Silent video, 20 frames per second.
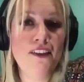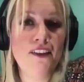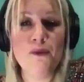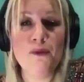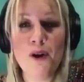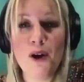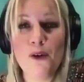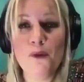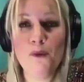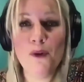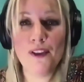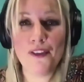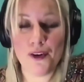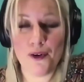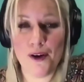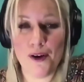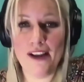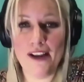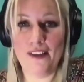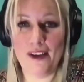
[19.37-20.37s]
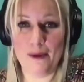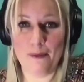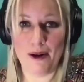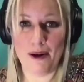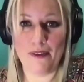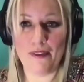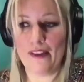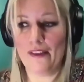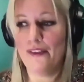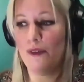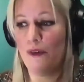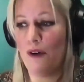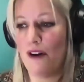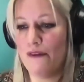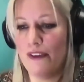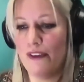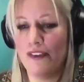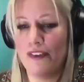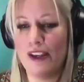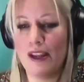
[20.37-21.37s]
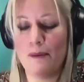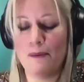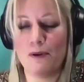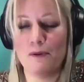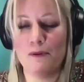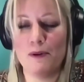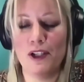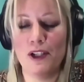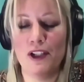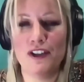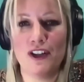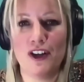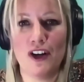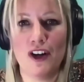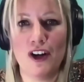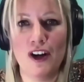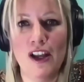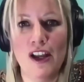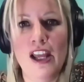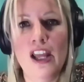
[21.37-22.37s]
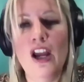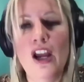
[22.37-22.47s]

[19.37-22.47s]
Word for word: Well, what's crazy about this, so obviously I'm a realtor.